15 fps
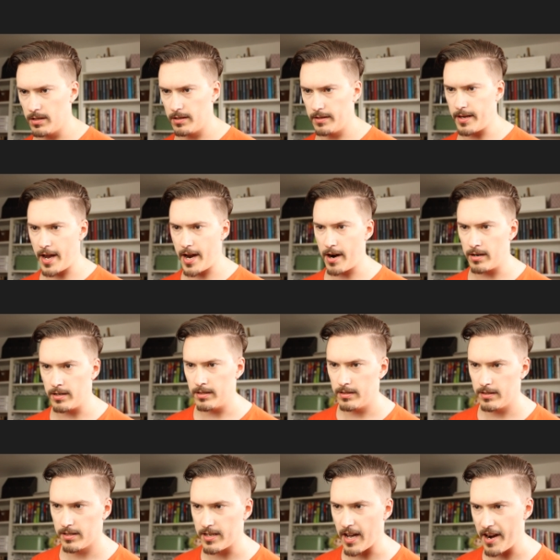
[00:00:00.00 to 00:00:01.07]
There,
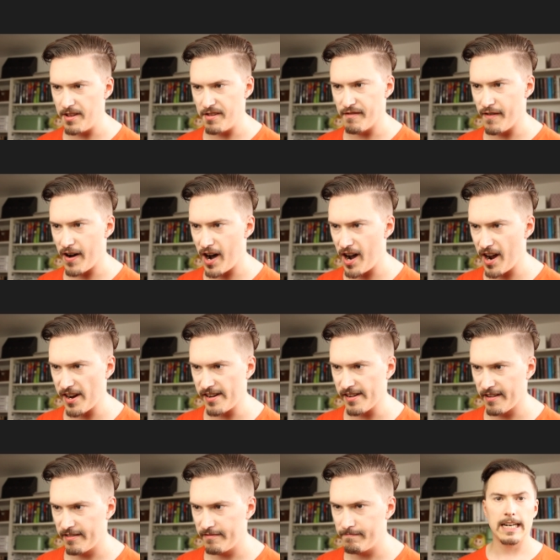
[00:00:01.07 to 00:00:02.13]
satisfied.
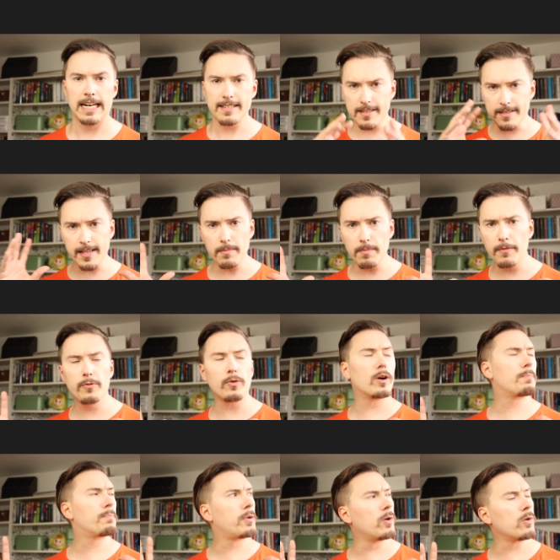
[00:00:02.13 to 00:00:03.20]
As I said
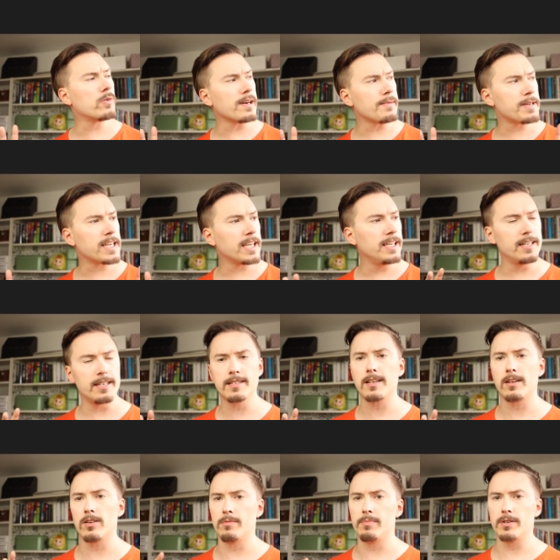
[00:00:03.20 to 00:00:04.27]
before, programming is
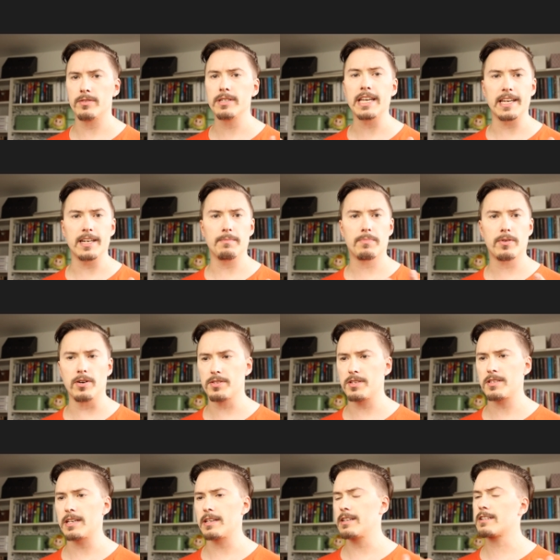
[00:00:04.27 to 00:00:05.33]
a lot about data
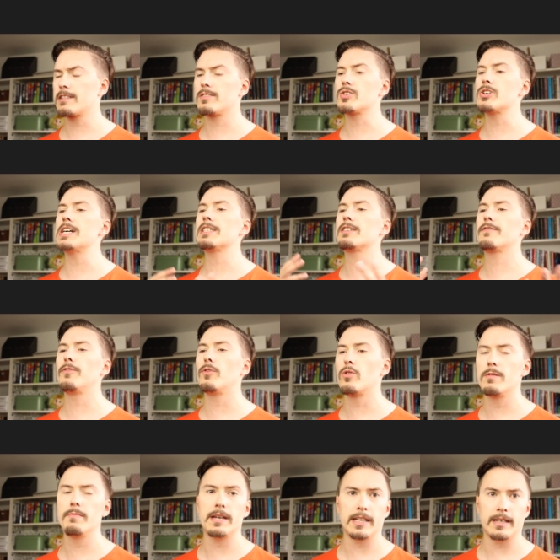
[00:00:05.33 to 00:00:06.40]
processing, like
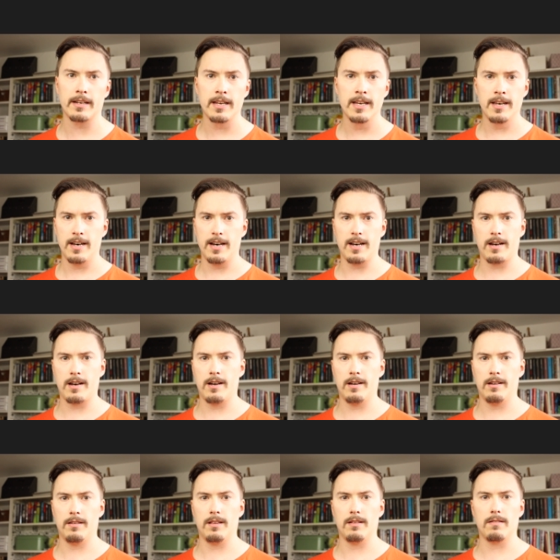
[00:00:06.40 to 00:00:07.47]
transforming
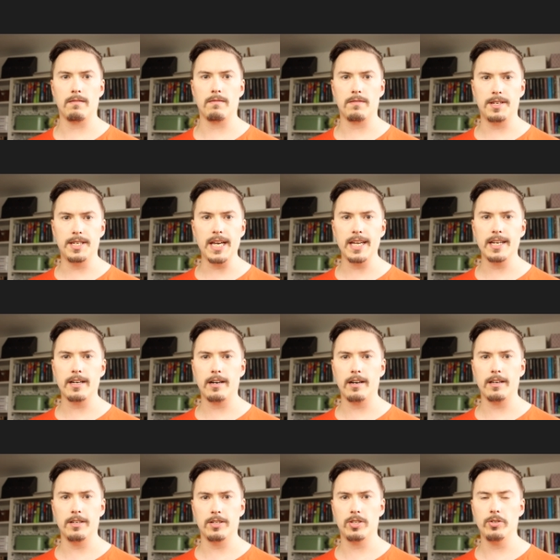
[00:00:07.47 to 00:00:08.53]

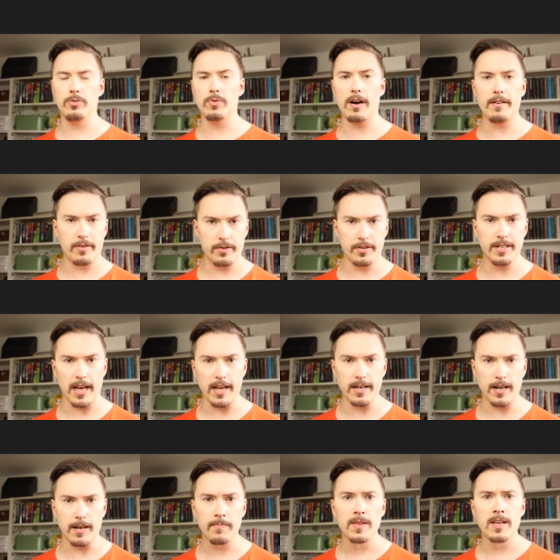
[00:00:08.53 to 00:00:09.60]
data into other
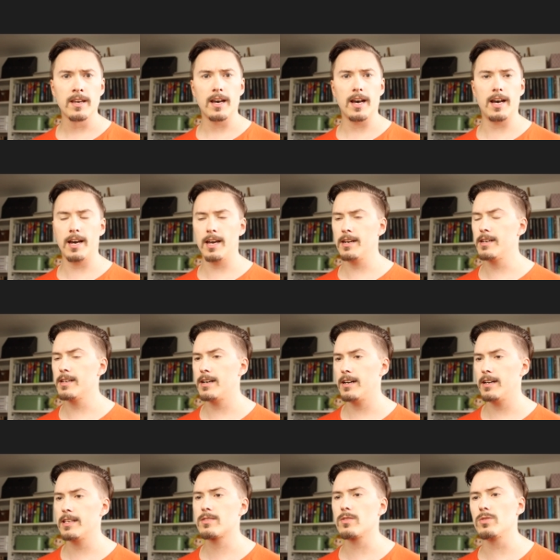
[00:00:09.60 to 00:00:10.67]
data. And
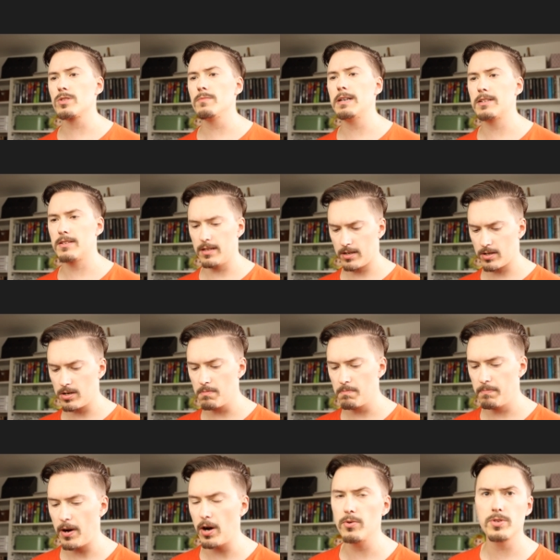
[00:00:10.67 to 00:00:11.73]
it's also about
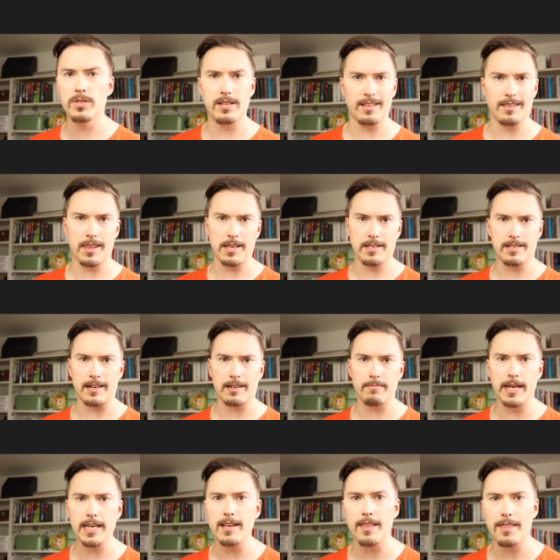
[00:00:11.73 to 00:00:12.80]
composing things, like
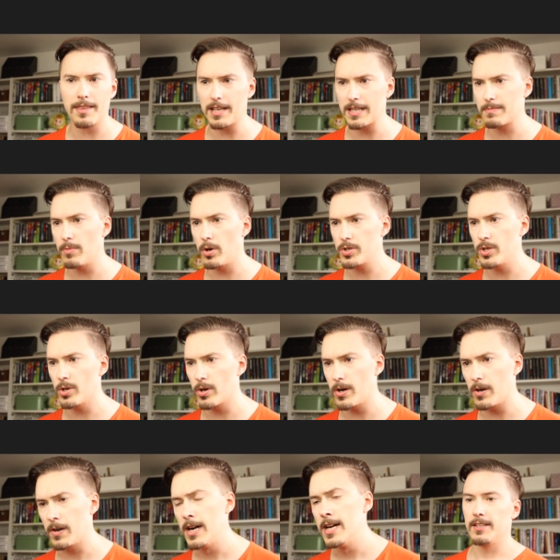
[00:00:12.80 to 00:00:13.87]
making things
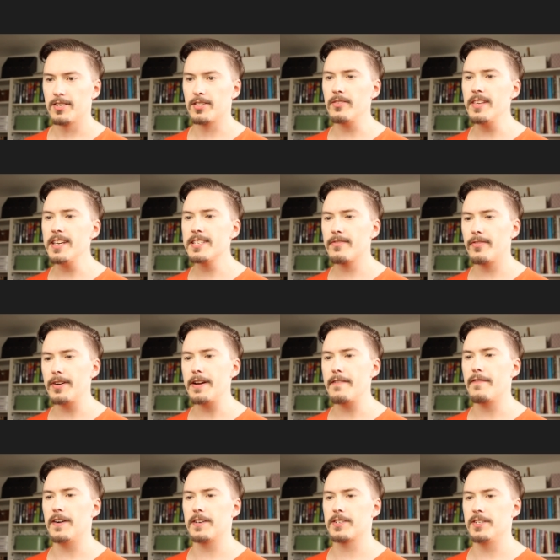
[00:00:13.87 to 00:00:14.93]
modular. So these three
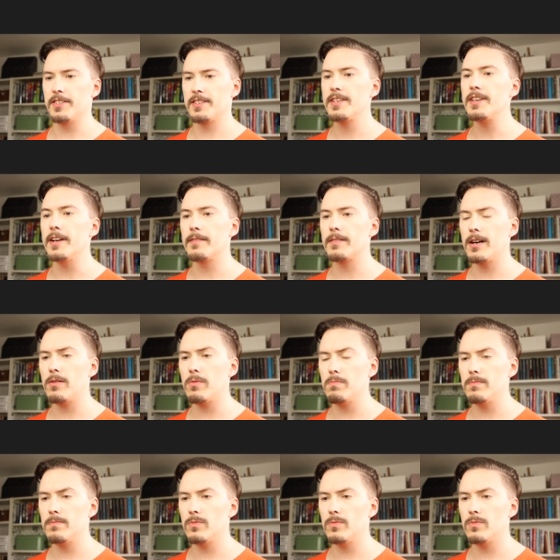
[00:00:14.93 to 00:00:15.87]
functions here, oh